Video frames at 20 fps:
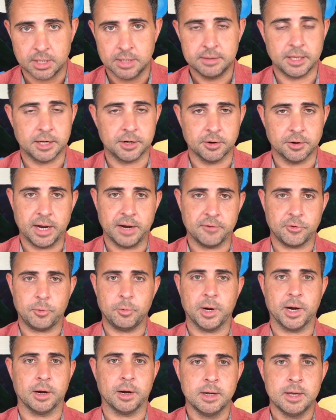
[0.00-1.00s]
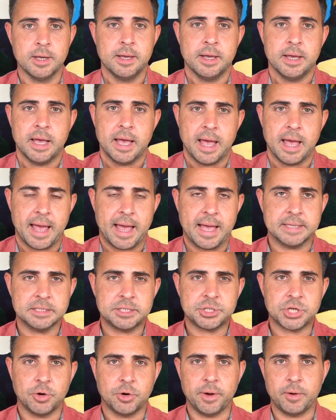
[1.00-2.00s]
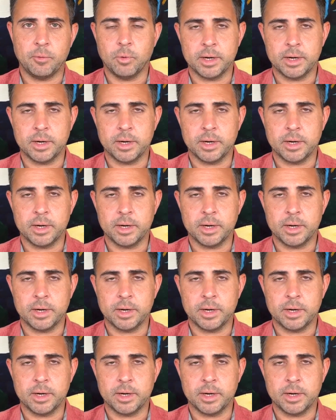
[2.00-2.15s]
that are everywhere. And so